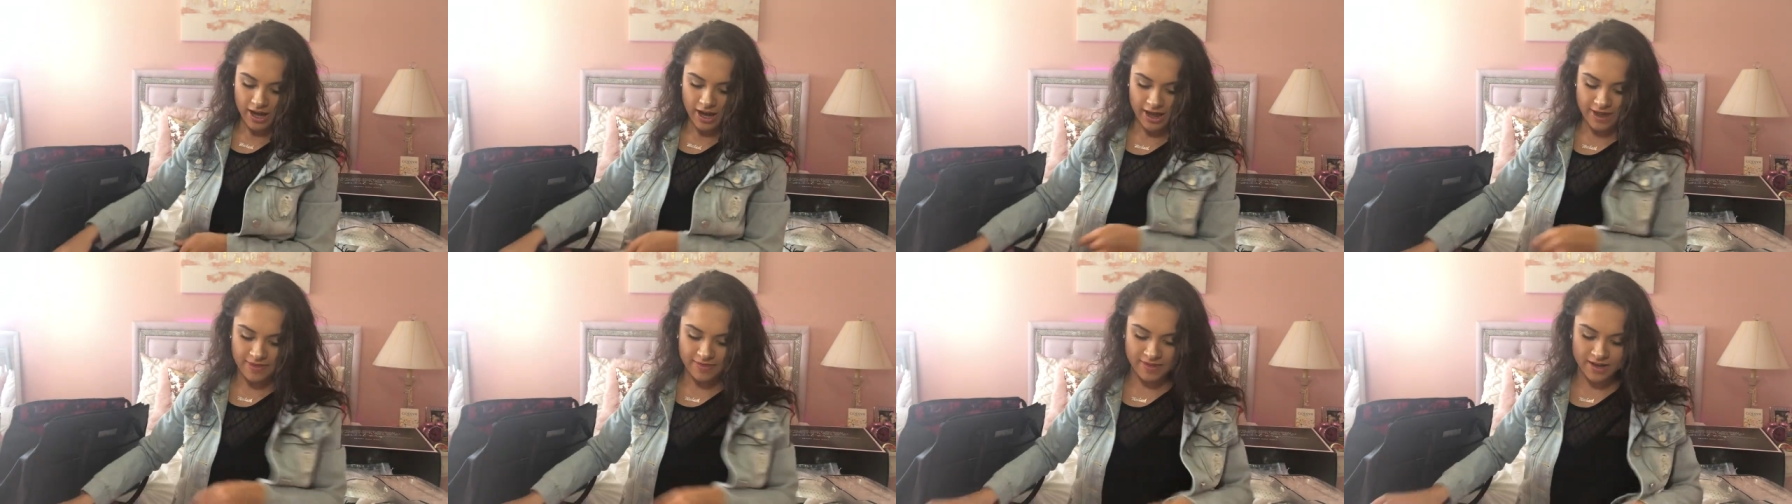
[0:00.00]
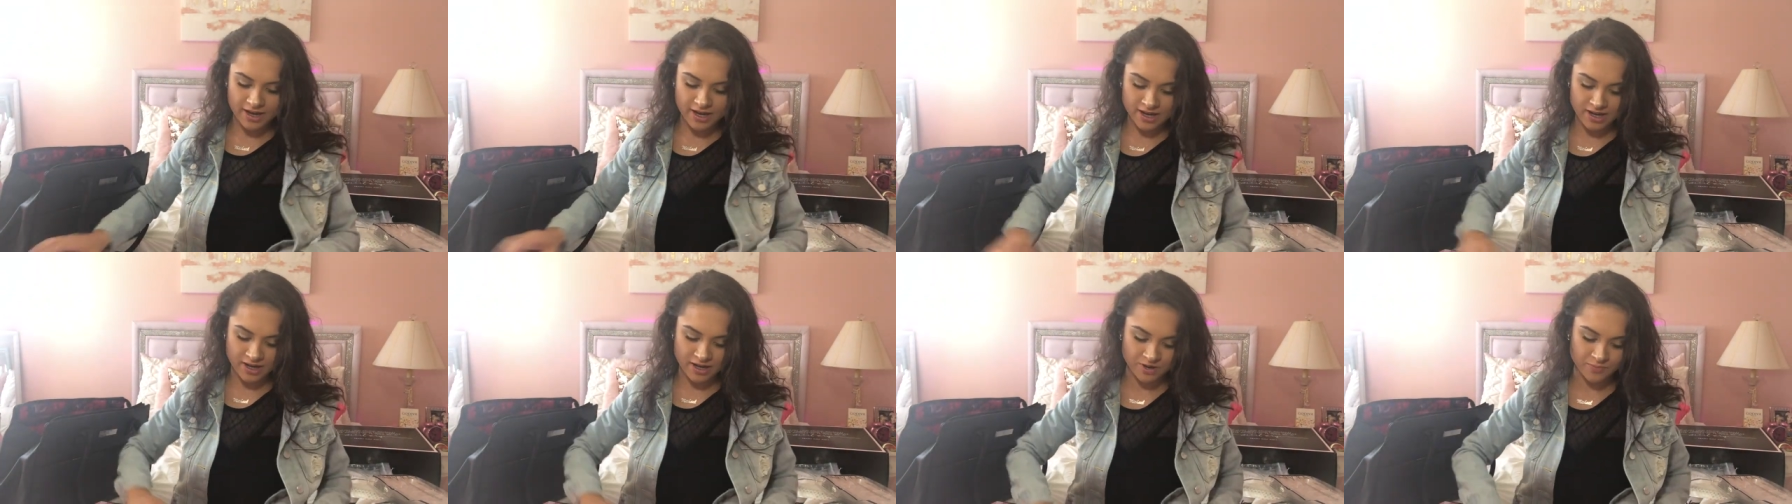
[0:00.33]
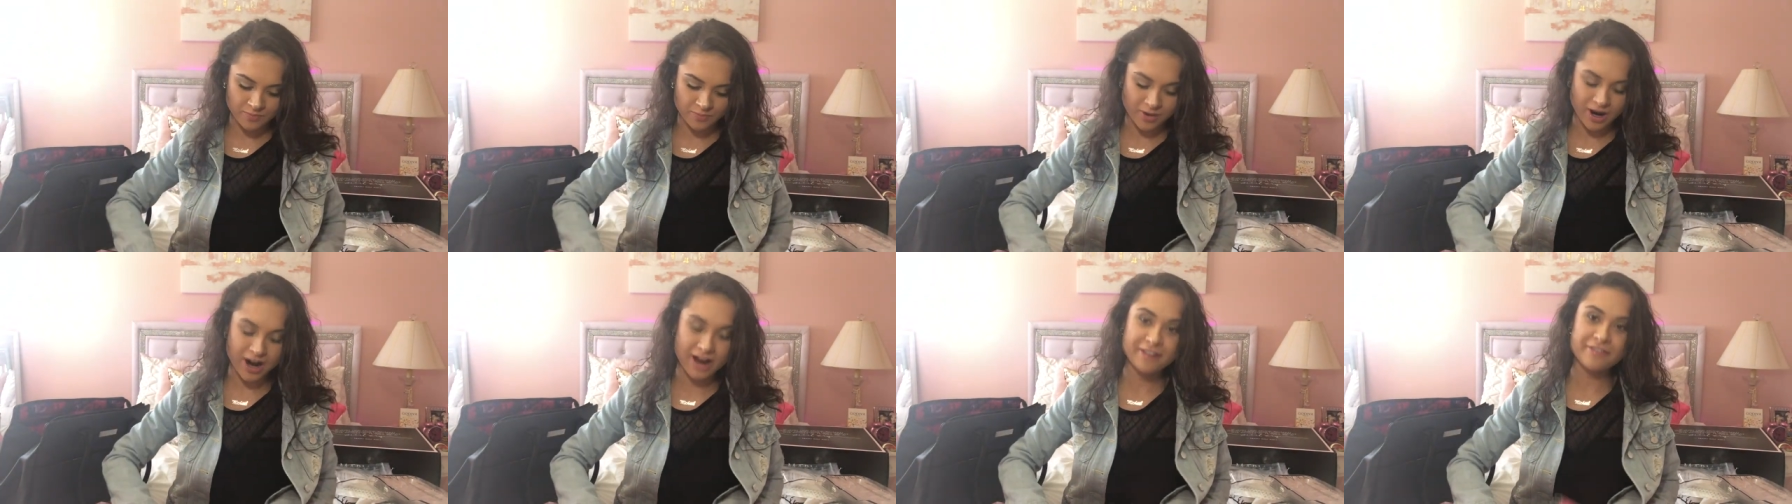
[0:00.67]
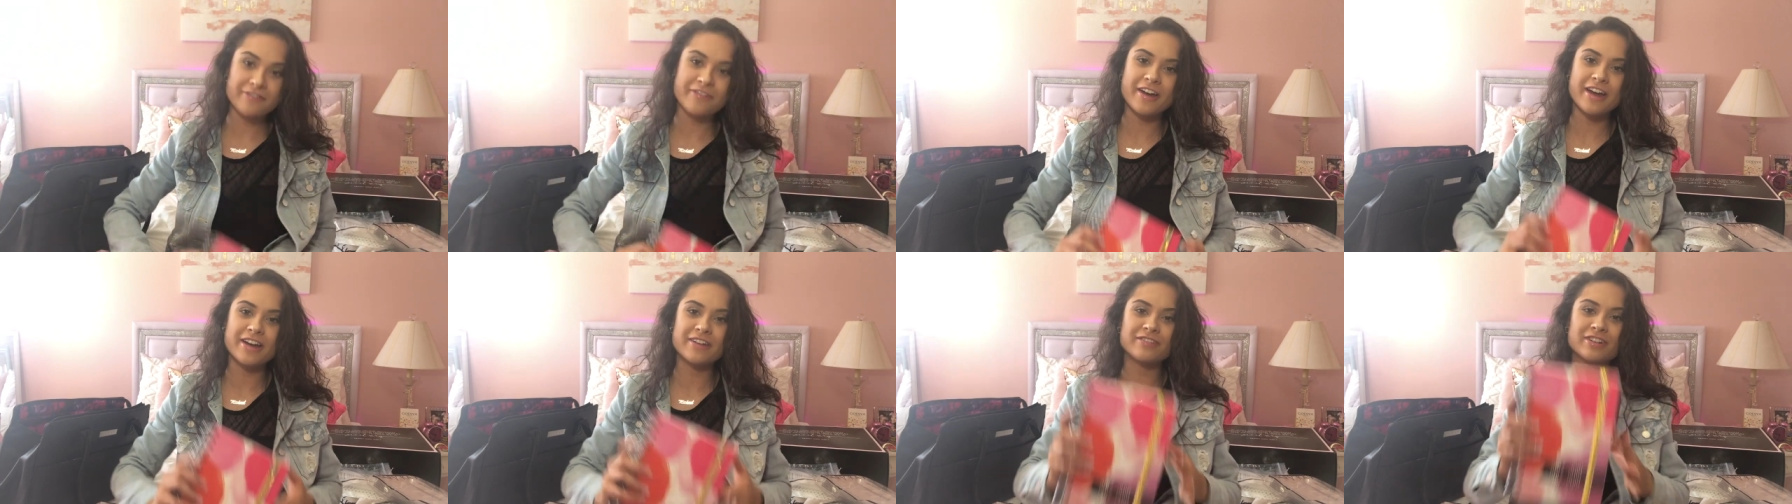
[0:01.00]
And then my
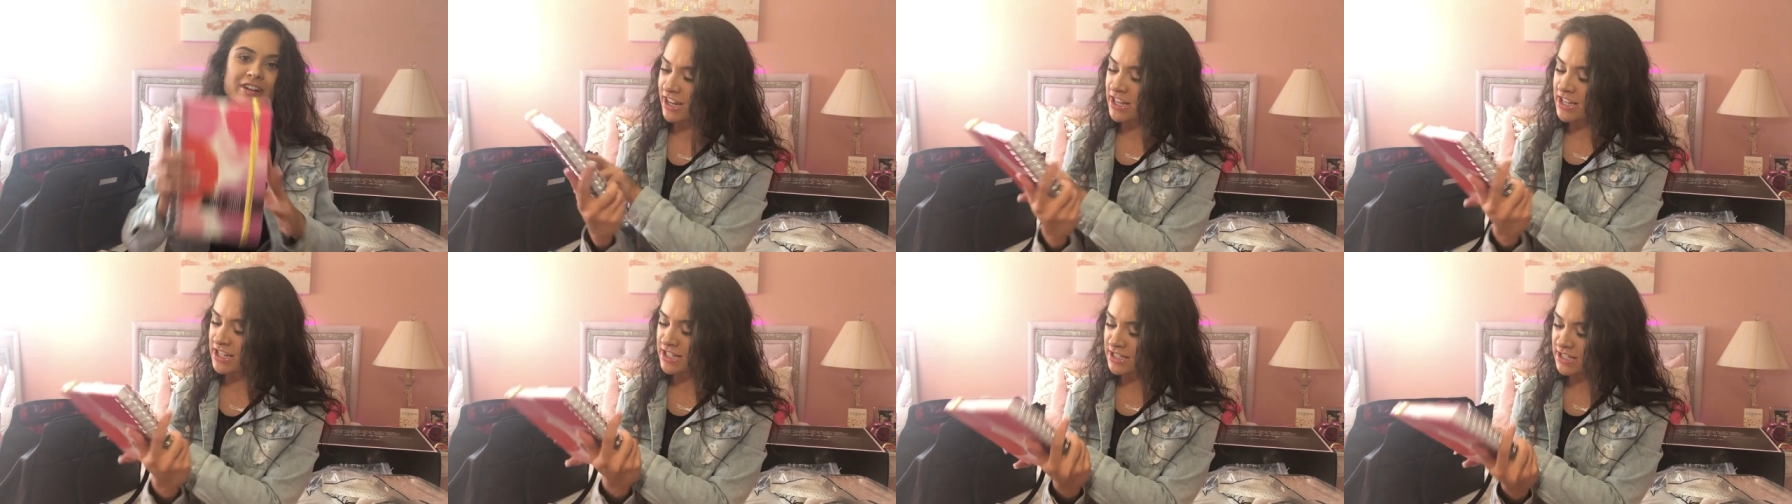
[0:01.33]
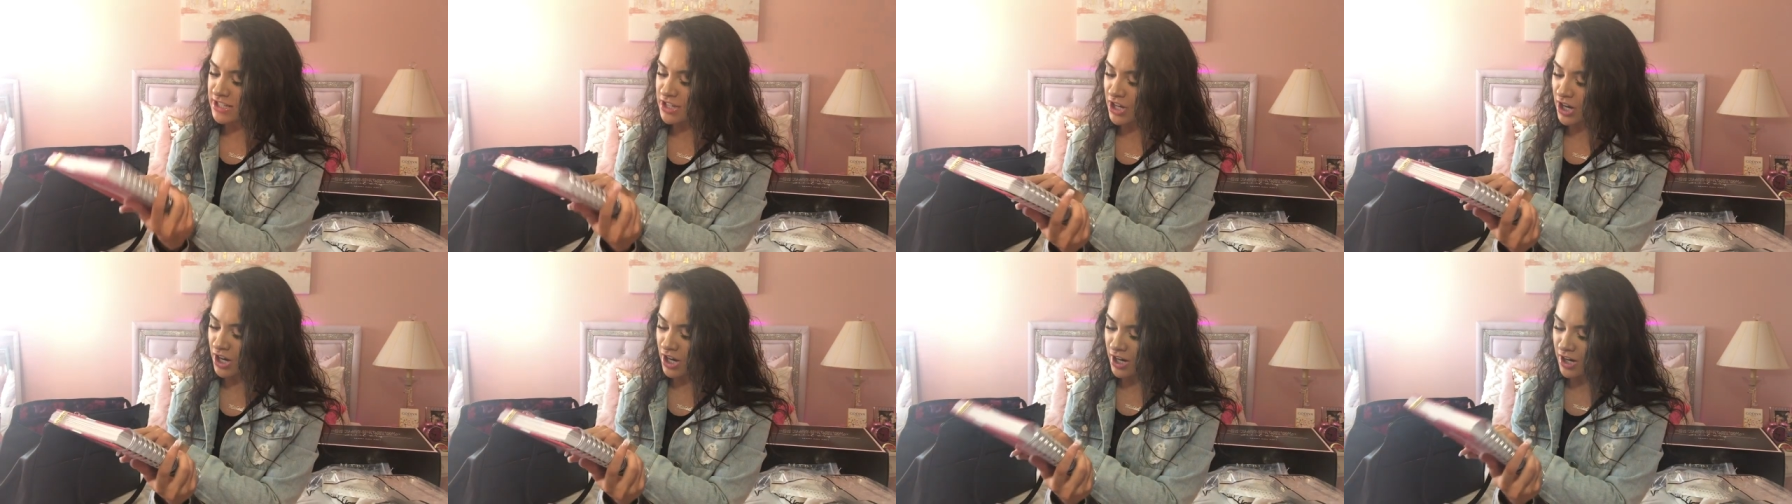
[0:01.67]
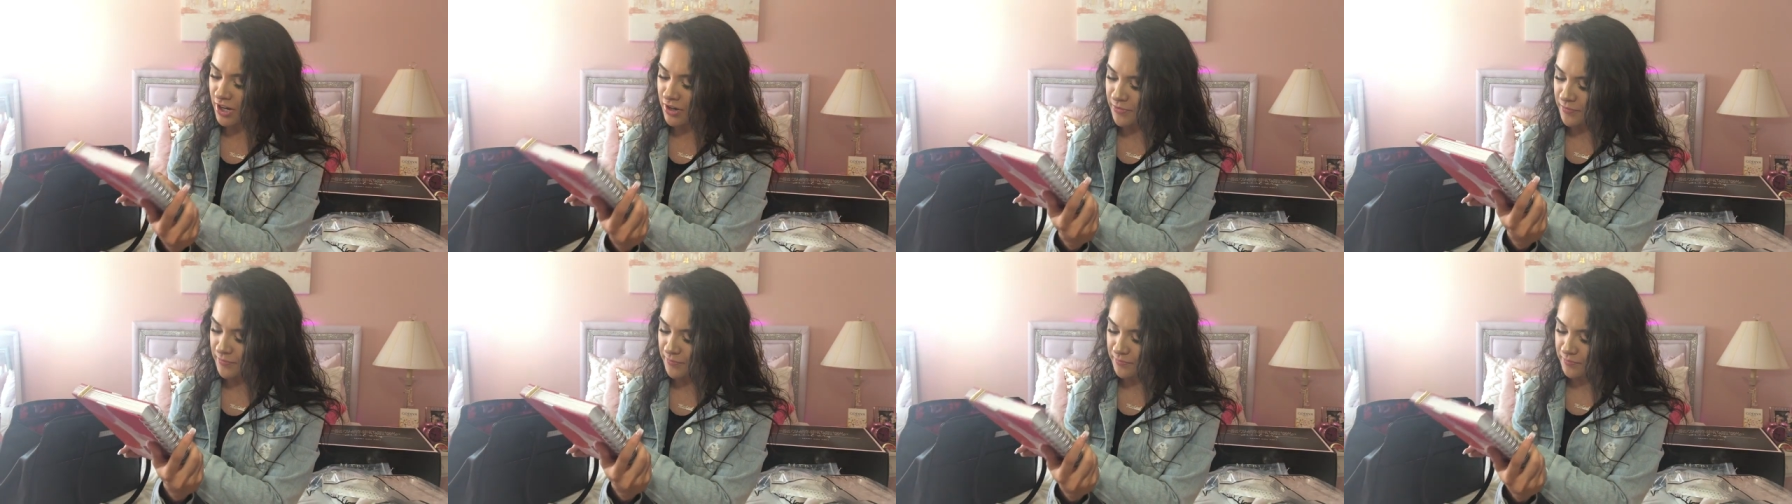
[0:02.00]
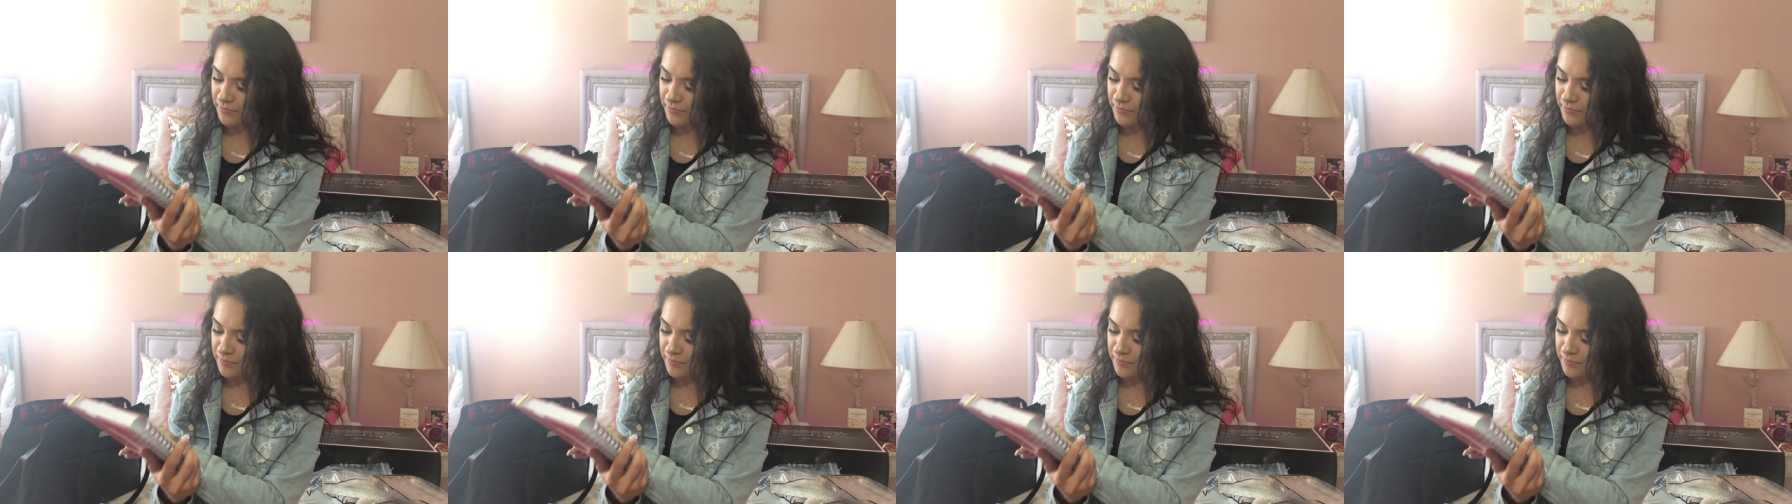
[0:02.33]
favorite is the